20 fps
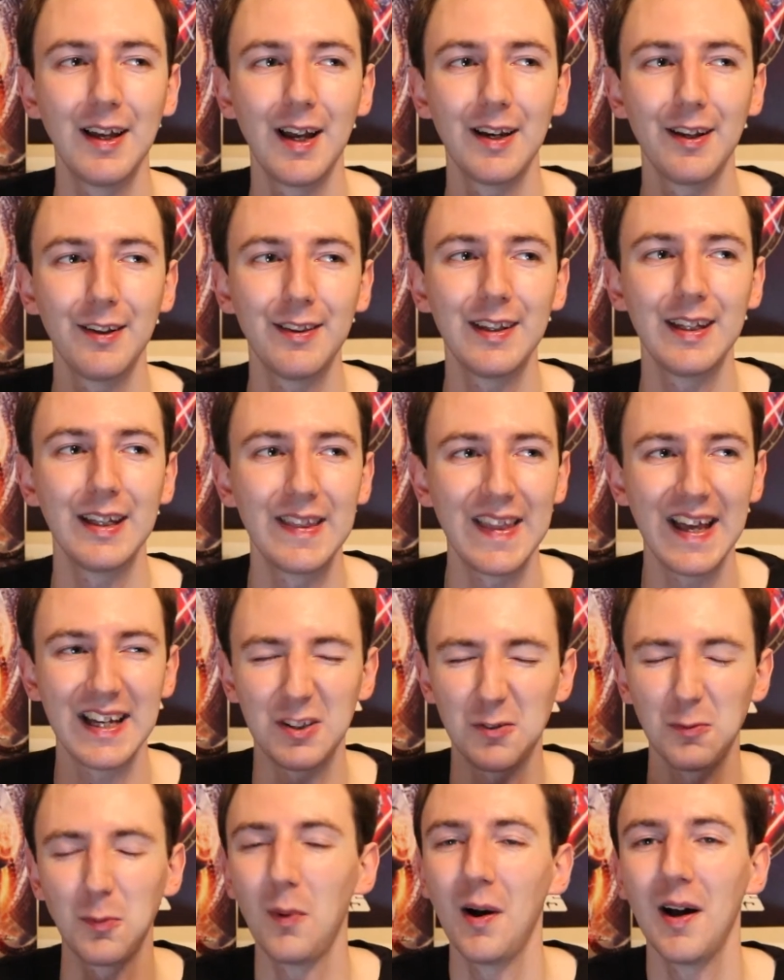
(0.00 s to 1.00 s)
and I think
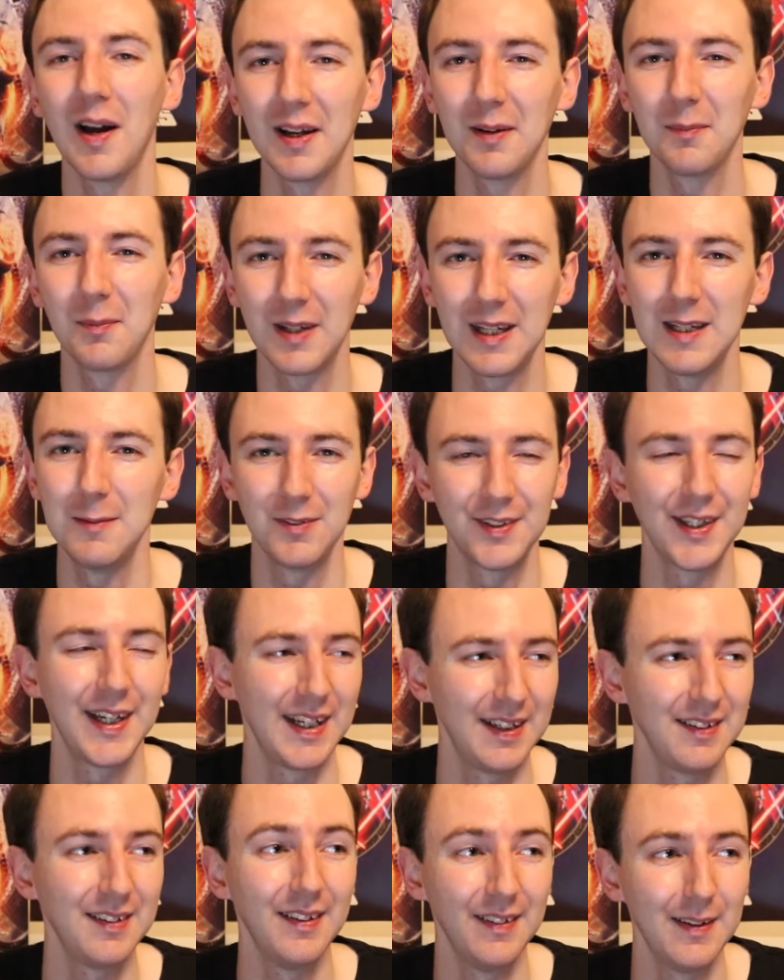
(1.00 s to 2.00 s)
that's why I keep
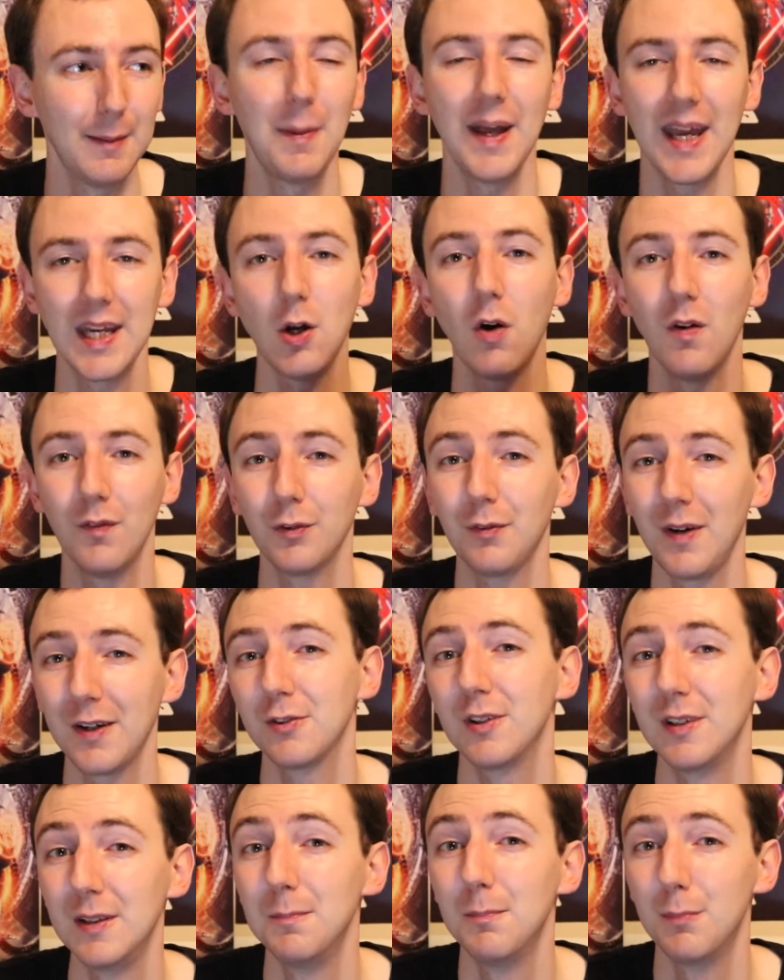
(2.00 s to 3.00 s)
saying that the payoffs are
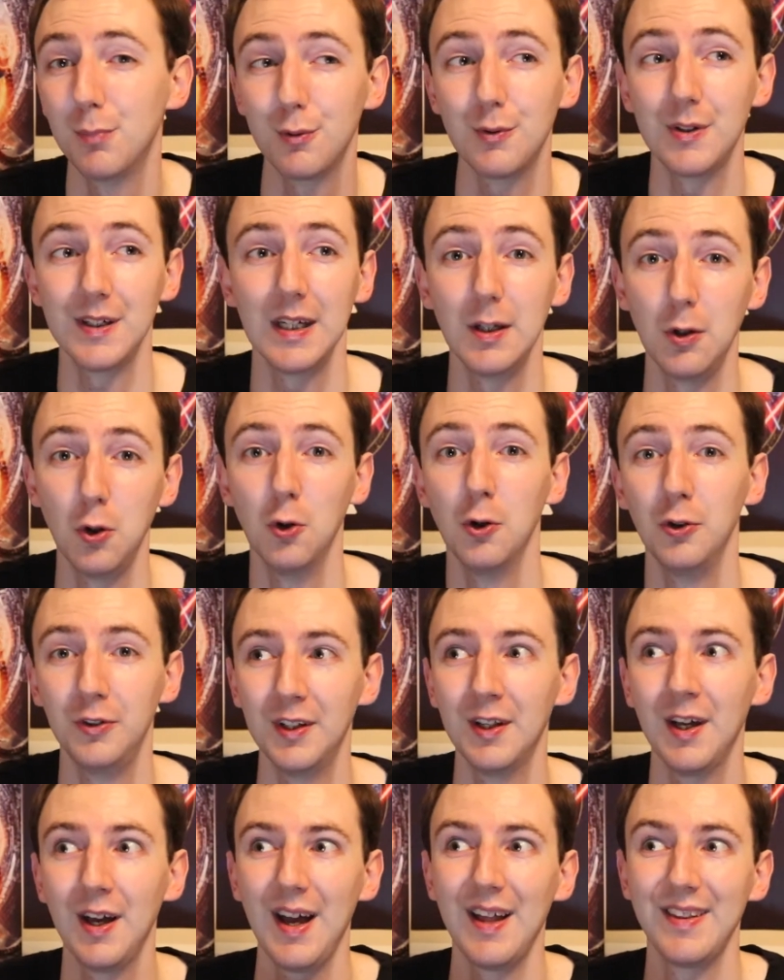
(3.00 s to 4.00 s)
actually pretty good
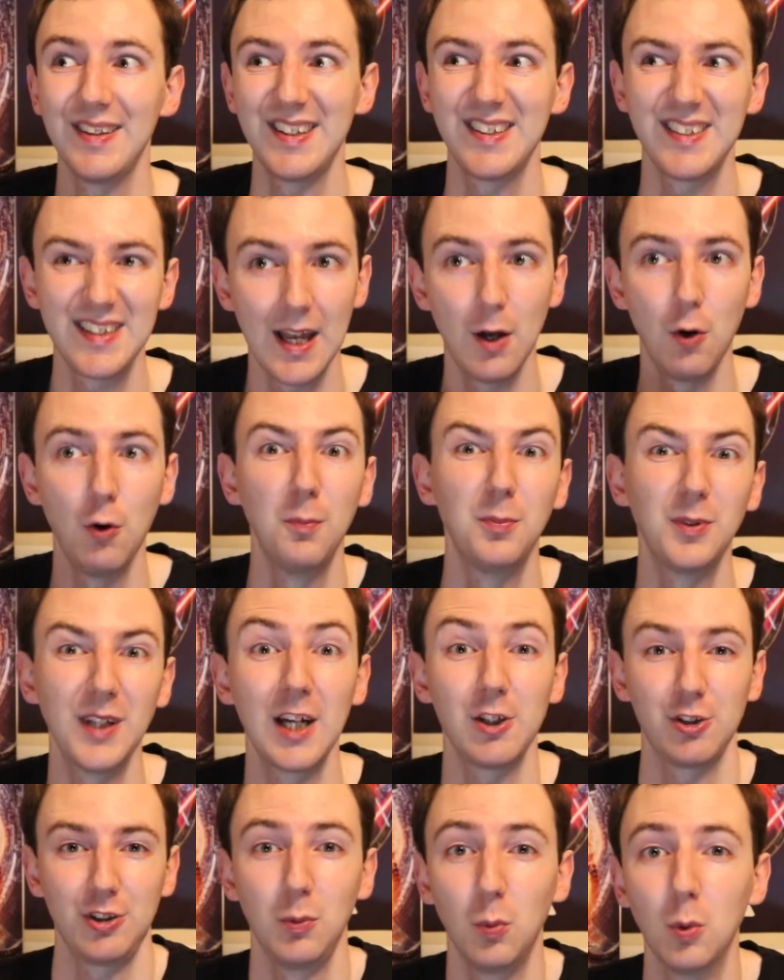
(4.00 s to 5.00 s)
and the setups
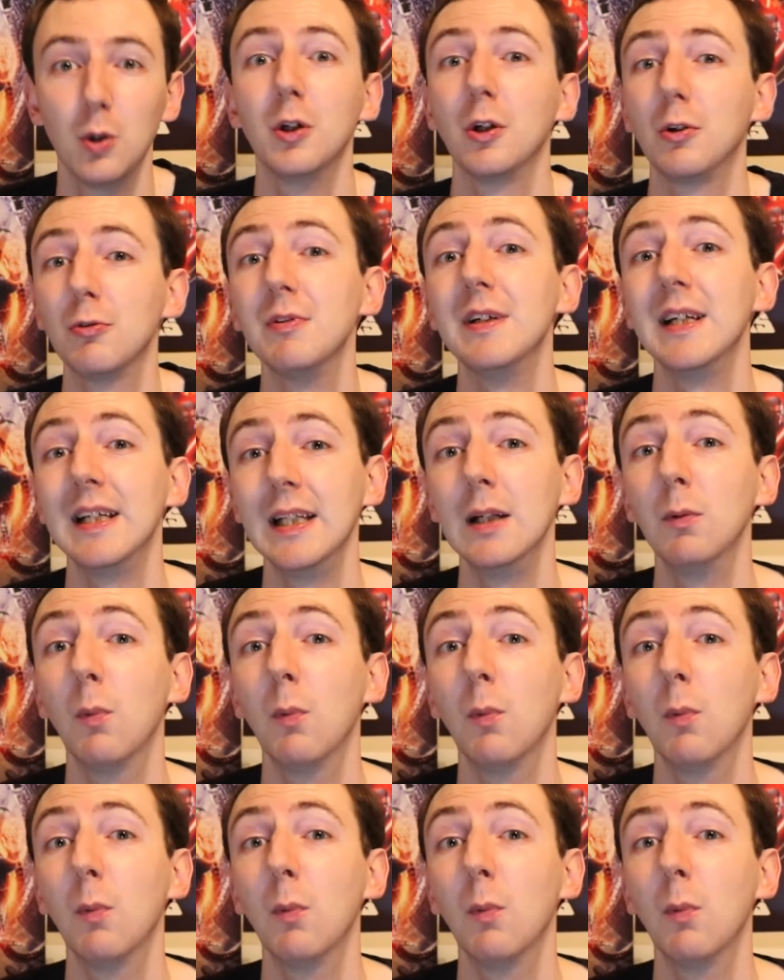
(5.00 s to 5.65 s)
actually work really